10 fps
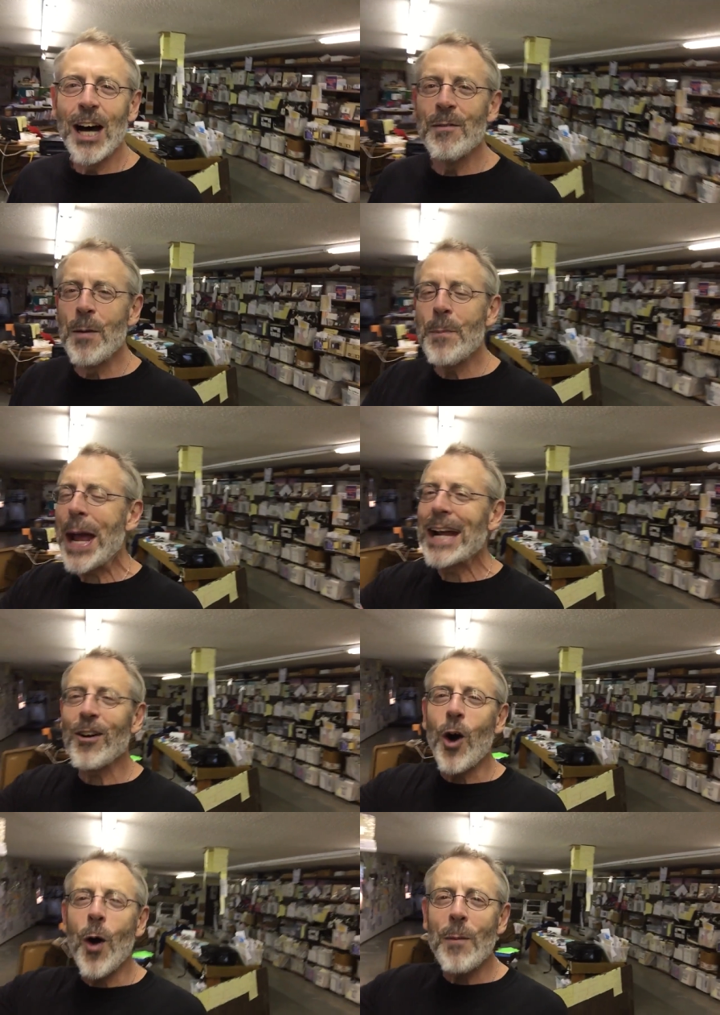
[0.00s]
I'm going to paint
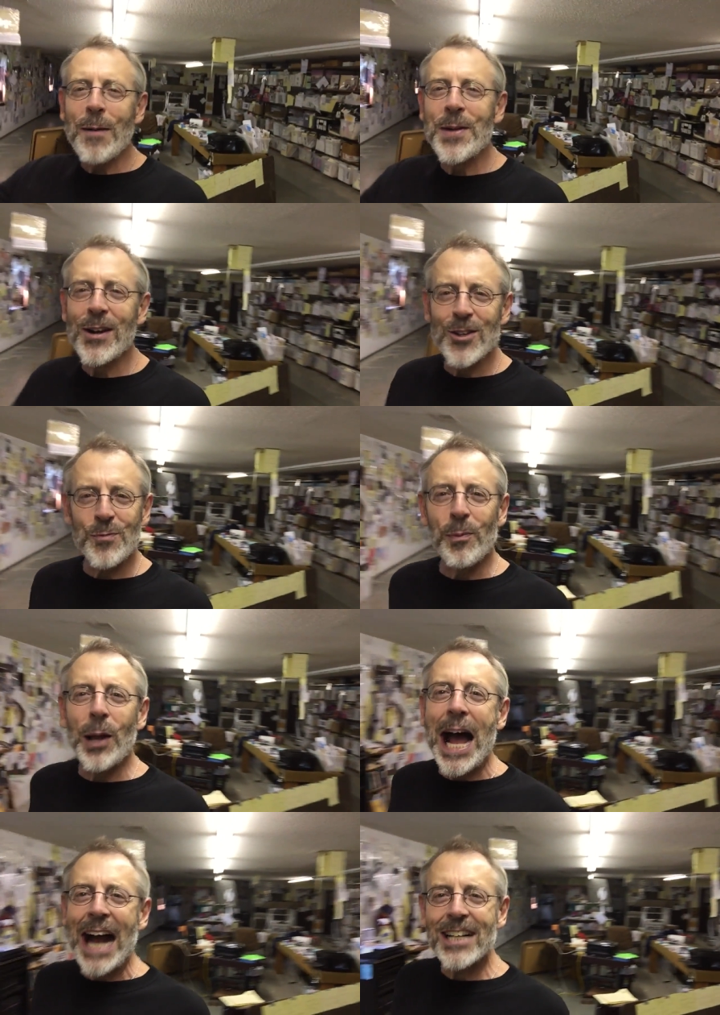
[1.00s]
all my mirrors
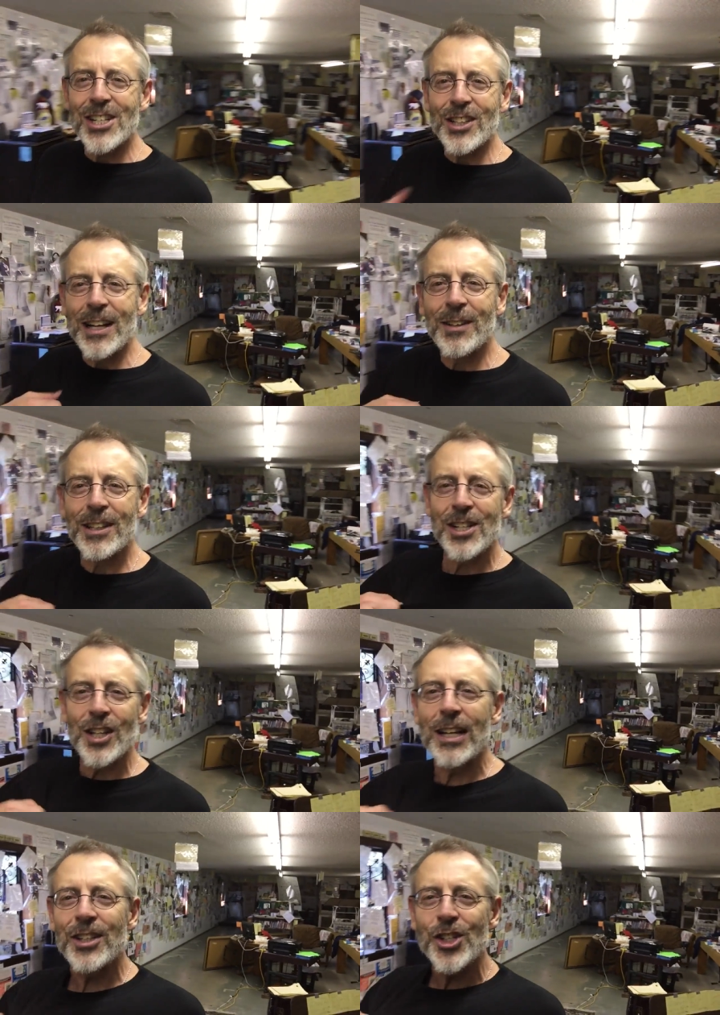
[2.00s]
black, just like
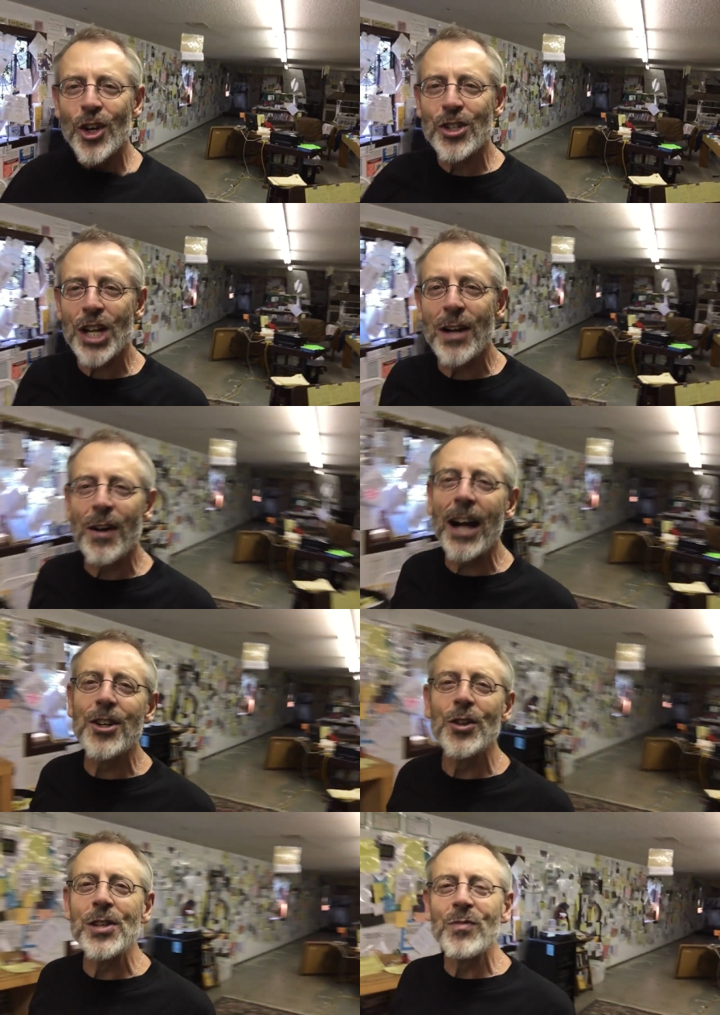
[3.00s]
the shirts I
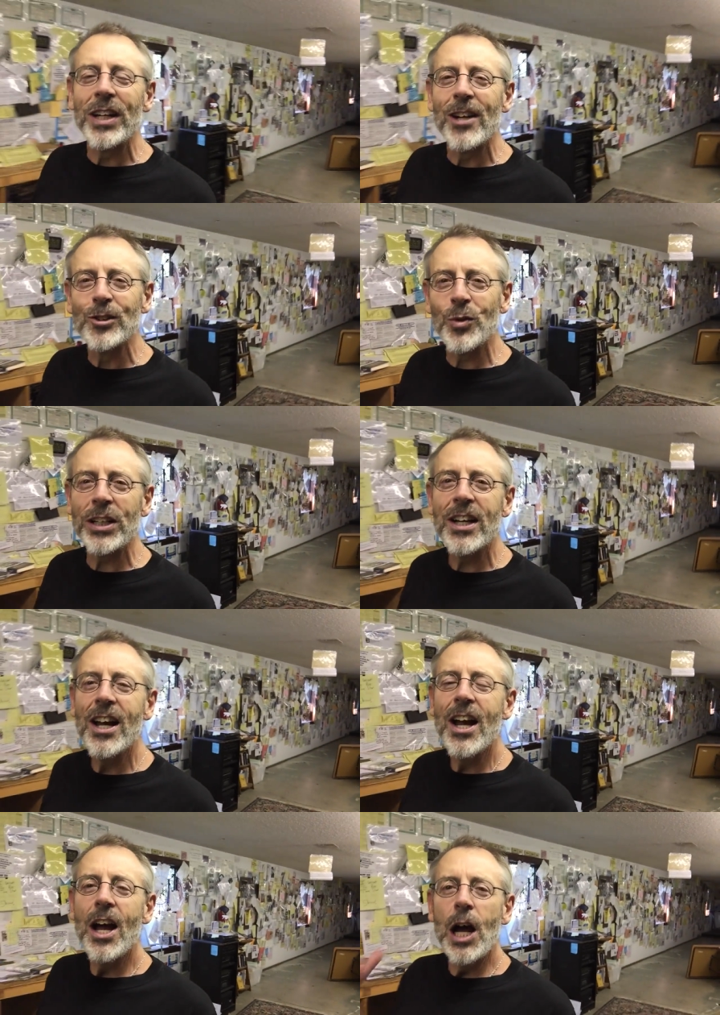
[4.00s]
do these videos with.
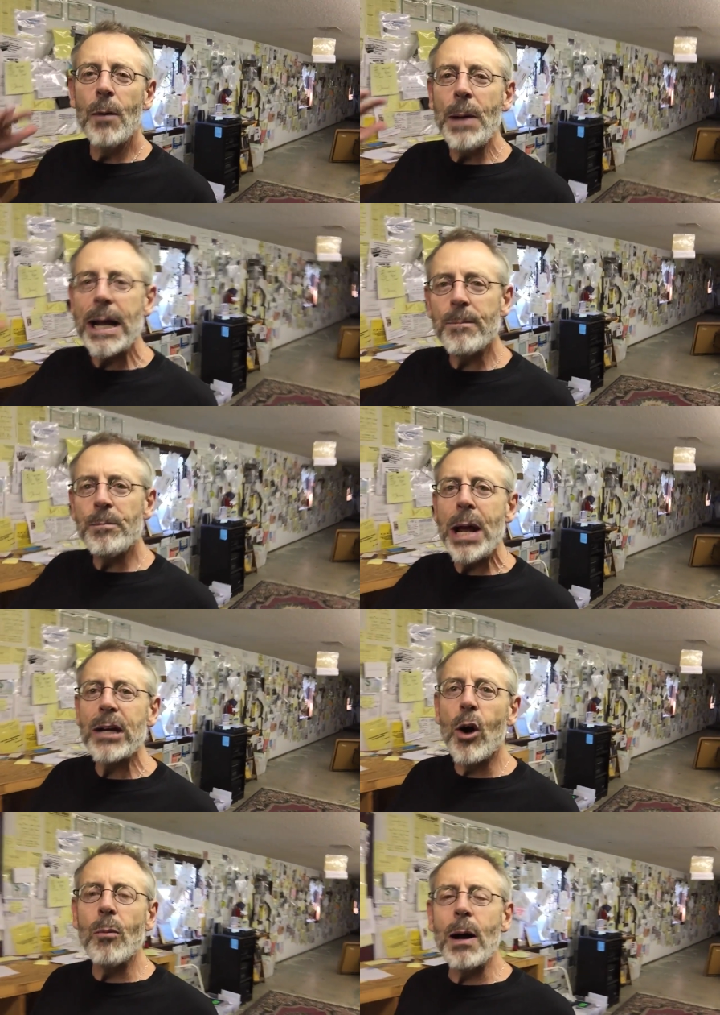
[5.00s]

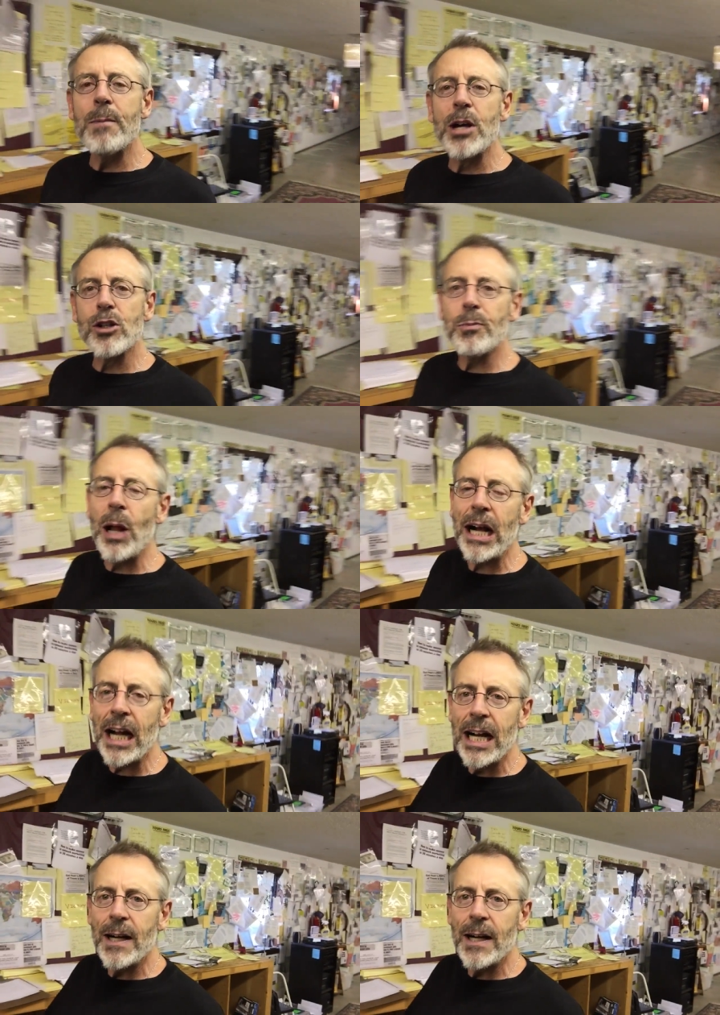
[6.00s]
Paint all my mirrors black.